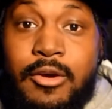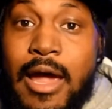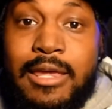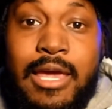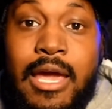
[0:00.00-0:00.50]
I
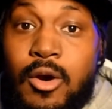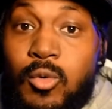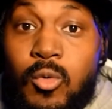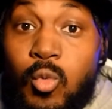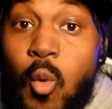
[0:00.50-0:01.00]
can't
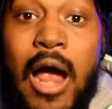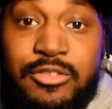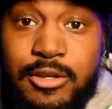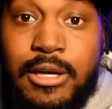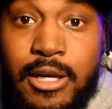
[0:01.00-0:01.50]

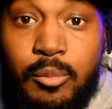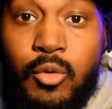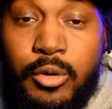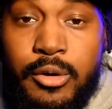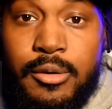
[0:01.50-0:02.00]
watch it
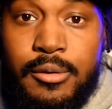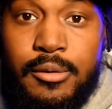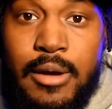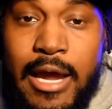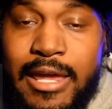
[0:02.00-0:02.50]
anymore.
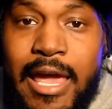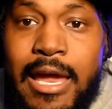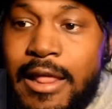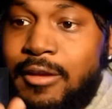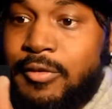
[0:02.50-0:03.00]
I
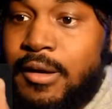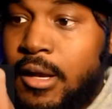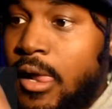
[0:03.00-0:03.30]
can't even